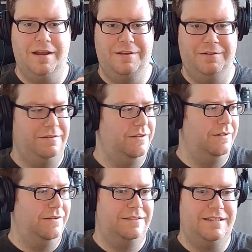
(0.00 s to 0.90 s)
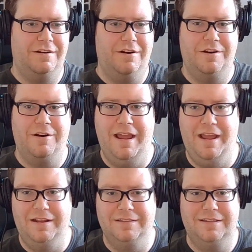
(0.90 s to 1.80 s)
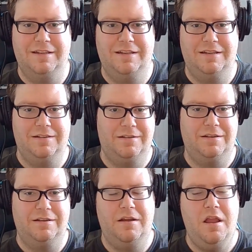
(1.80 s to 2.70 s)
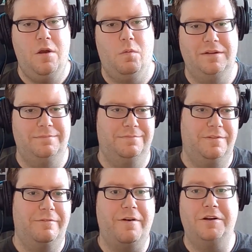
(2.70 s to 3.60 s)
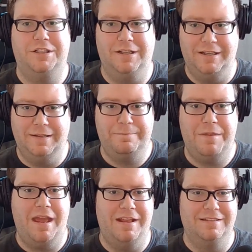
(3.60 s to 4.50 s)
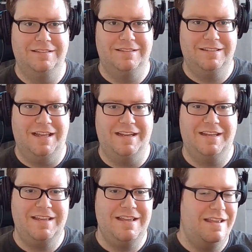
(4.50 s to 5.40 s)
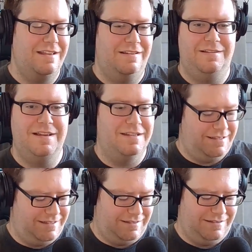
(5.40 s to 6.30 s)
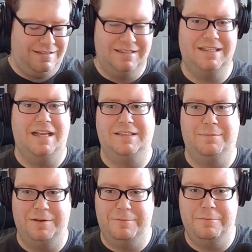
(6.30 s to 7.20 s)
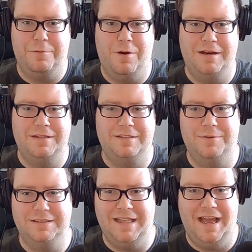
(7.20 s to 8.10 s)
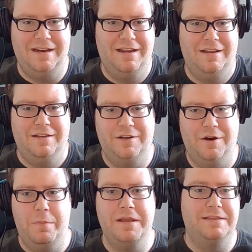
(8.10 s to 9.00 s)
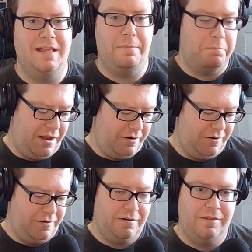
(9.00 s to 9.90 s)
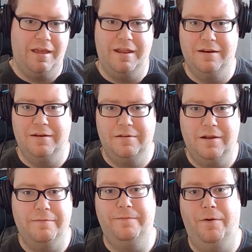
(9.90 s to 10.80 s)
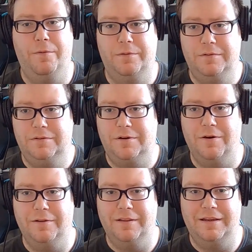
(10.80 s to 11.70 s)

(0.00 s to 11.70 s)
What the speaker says: You see it on your hand. What functionally, and like, is that something people want to do? Is that, is that better than a phone currently?